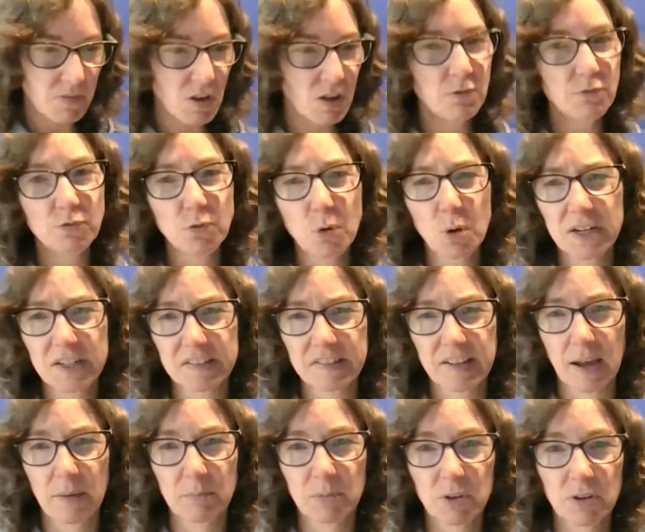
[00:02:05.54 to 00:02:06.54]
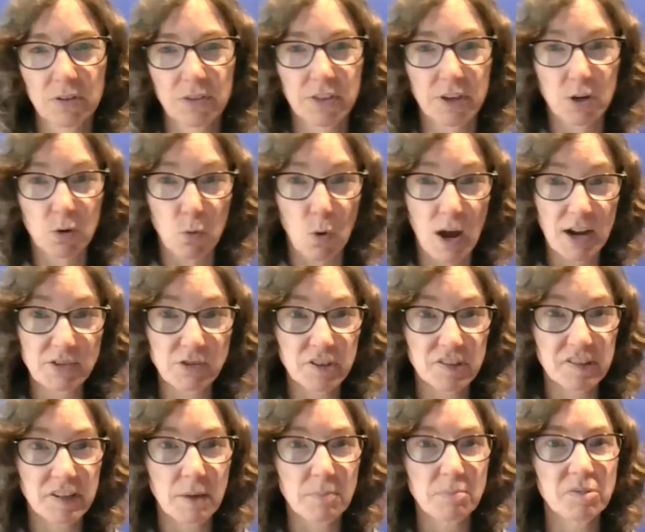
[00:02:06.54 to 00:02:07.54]
For example, the
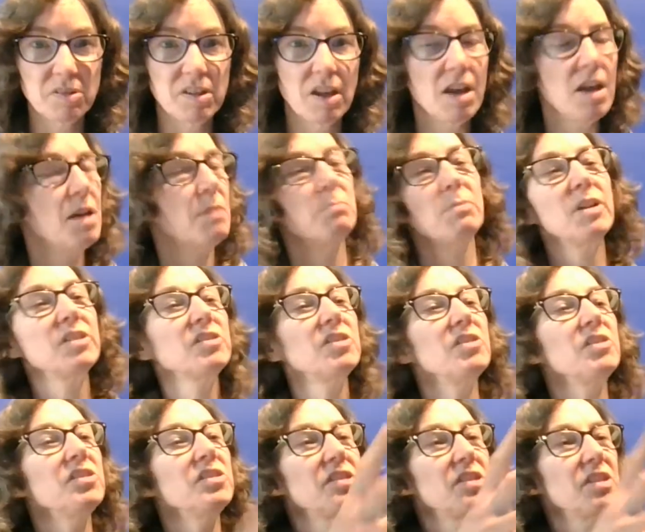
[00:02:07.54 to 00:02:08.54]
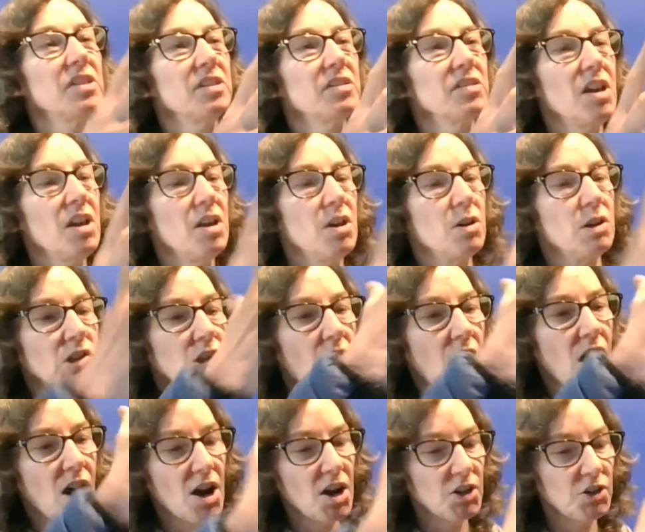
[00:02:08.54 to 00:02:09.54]
quadriceps muscles, this
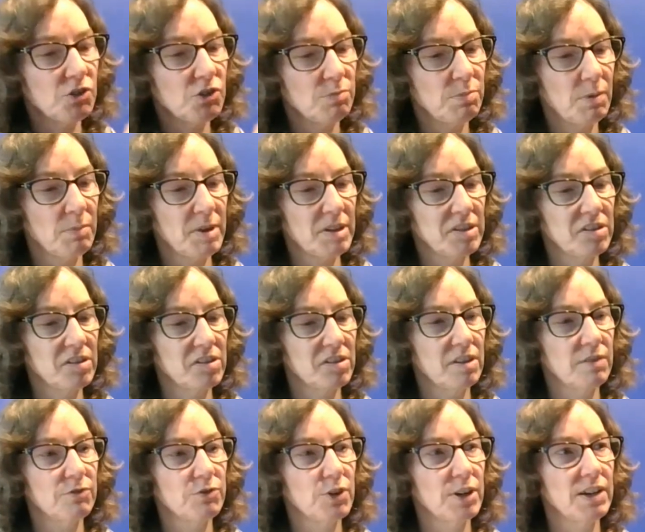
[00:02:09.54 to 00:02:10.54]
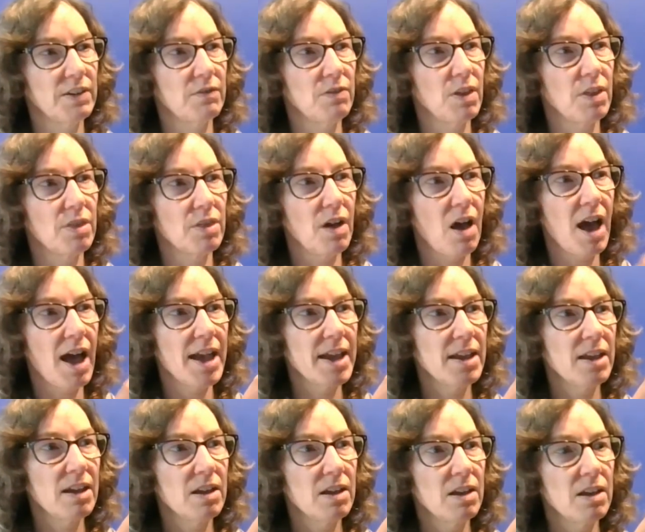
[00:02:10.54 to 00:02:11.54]
large group of muscles in the front of the thigh,
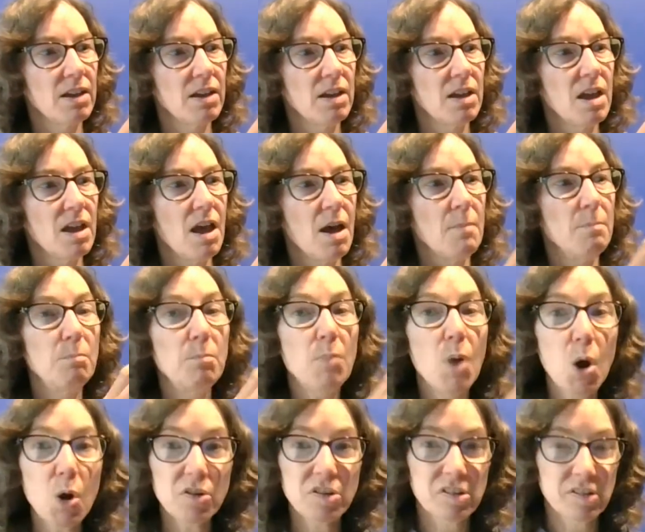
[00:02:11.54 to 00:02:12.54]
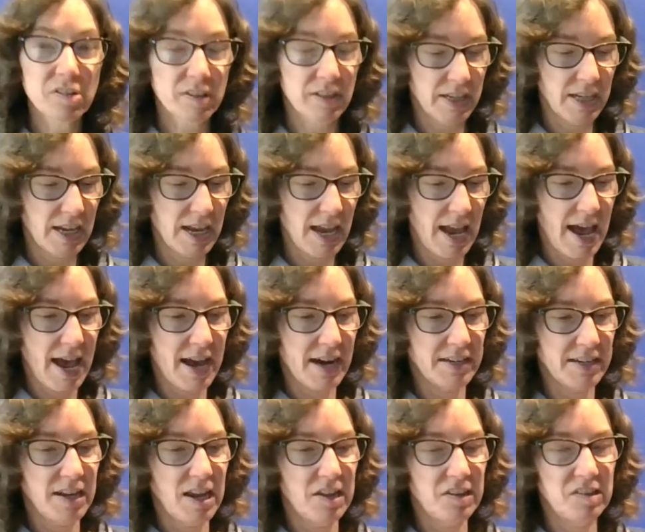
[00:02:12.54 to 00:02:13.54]
mostly
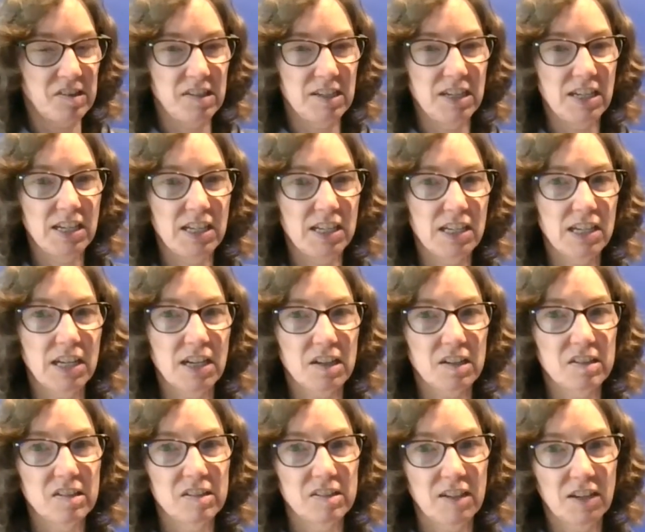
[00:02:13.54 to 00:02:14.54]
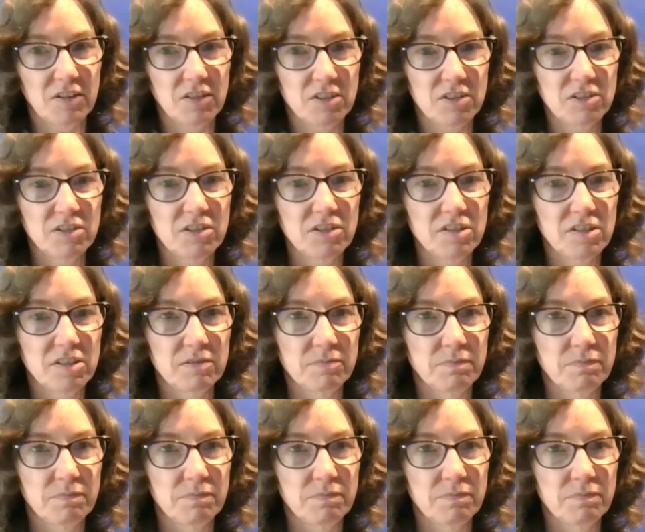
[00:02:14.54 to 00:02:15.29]
act as knee extensors